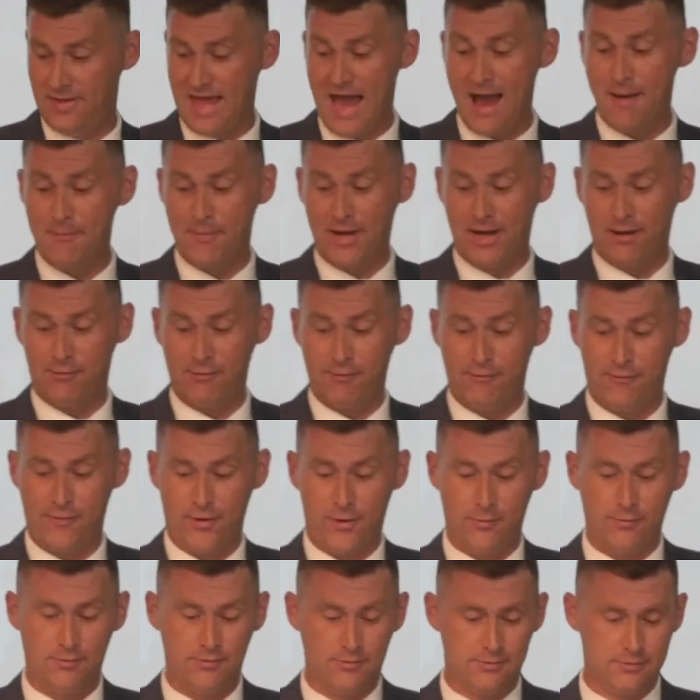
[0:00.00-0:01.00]
That
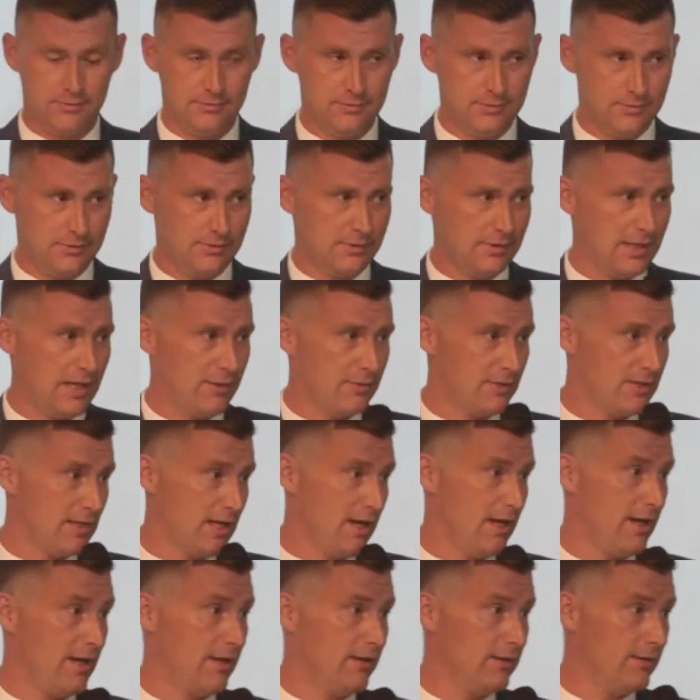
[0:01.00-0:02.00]
microphone. How's
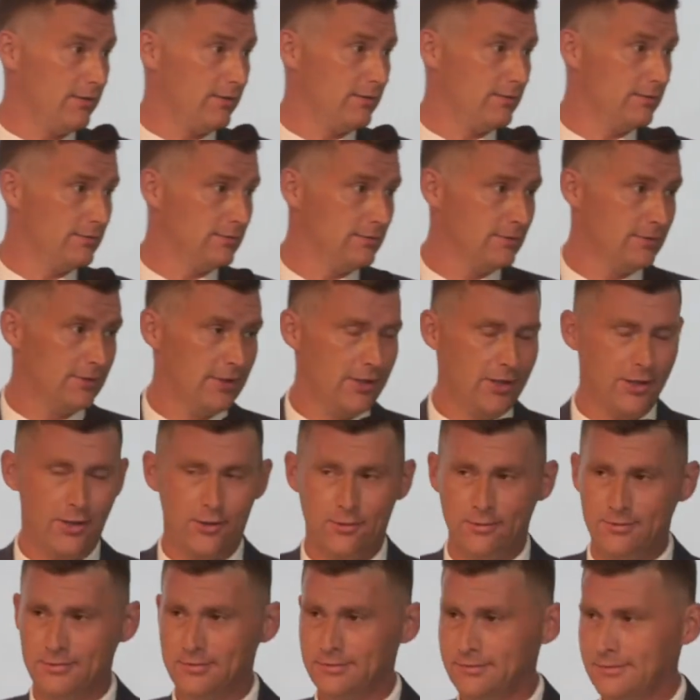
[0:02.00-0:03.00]
that?
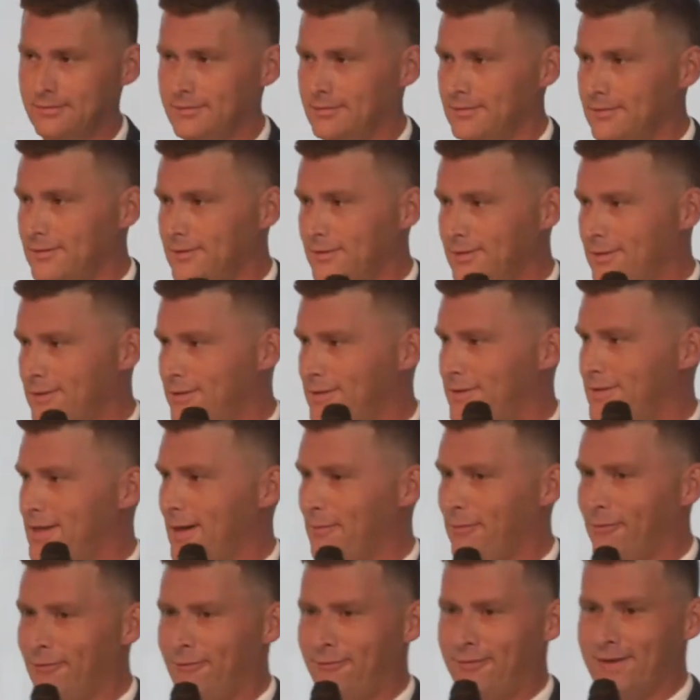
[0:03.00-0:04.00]
Oh,
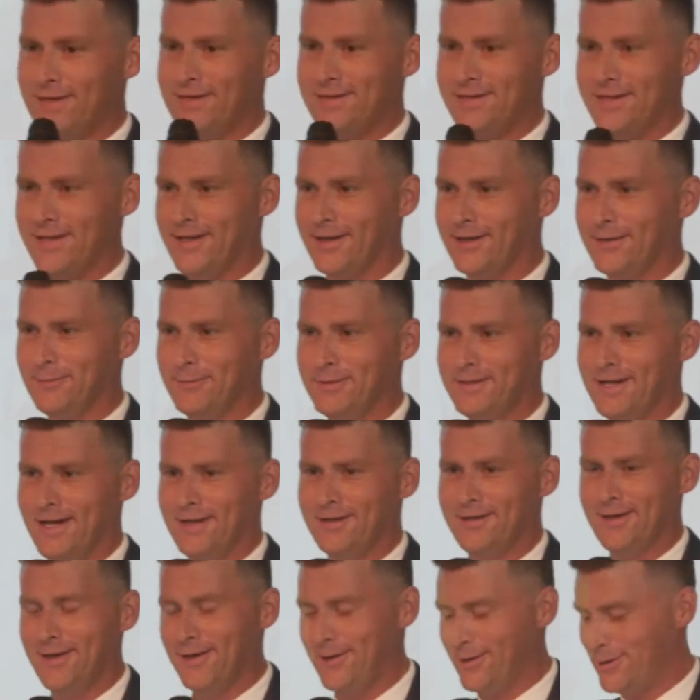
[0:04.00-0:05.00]
double fisting
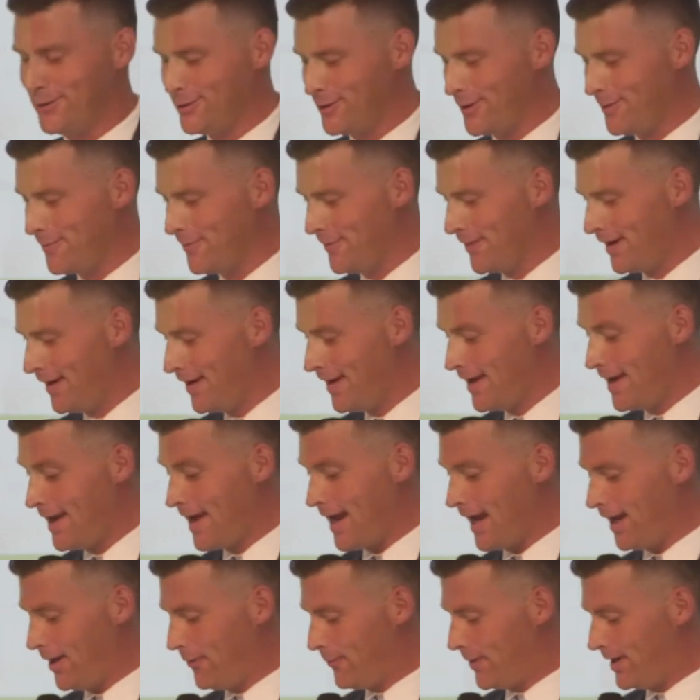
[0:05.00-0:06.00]
technology.
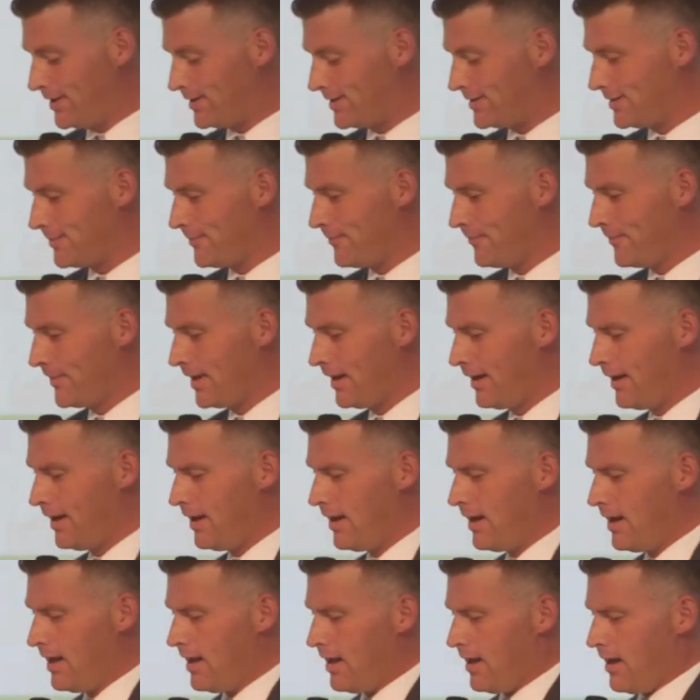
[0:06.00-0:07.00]
Anyways,
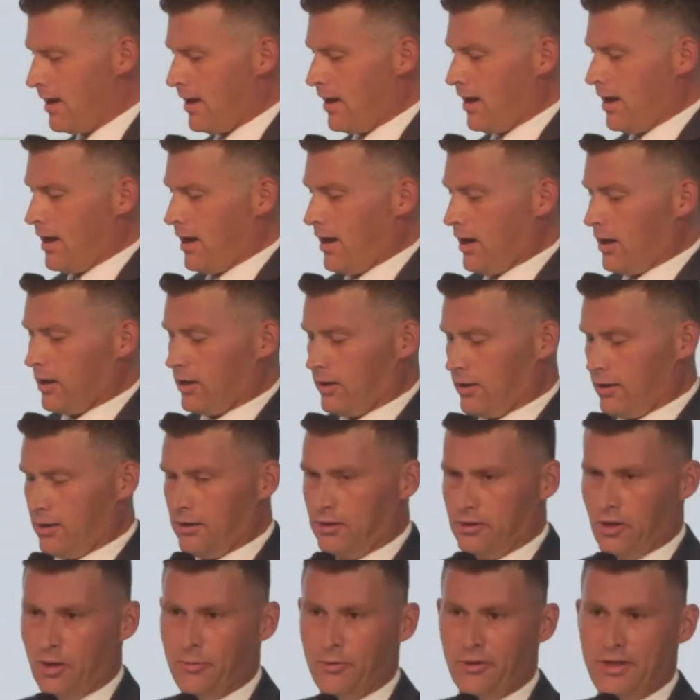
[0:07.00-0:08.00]

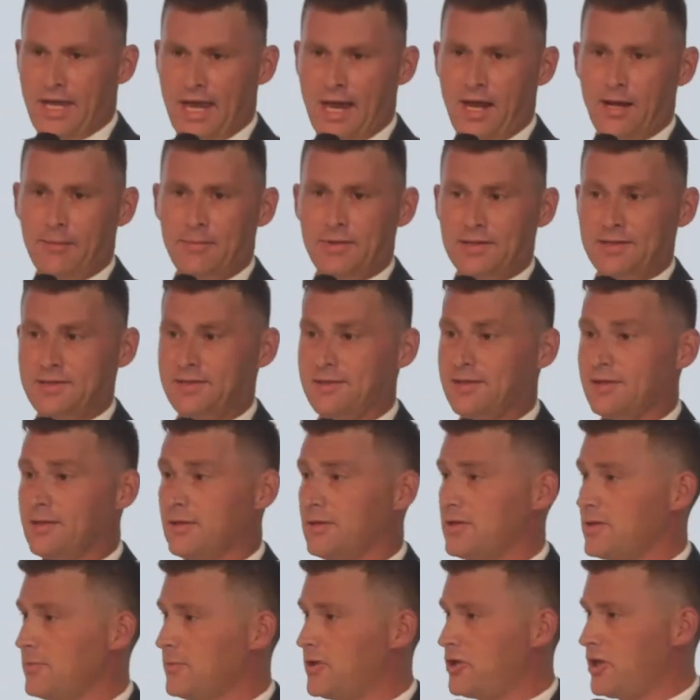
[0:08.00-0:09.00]
global cannabis,
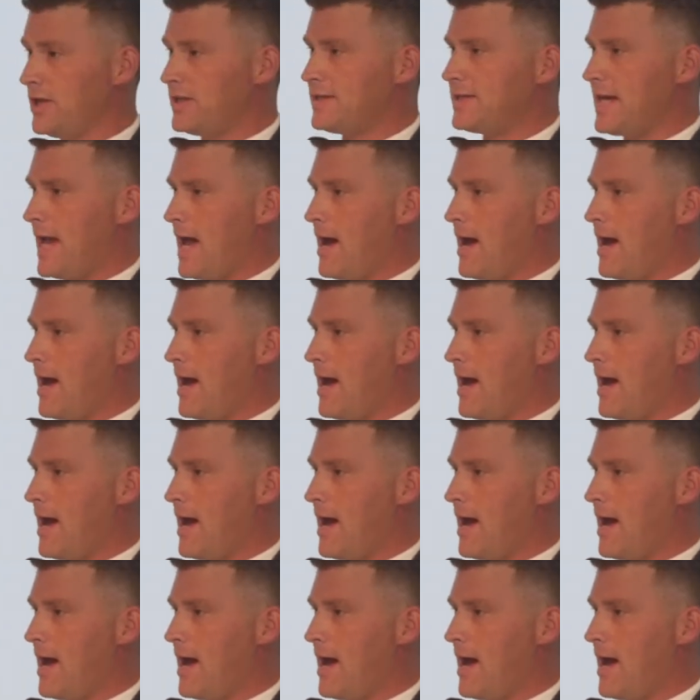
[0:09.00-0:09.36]
some shit's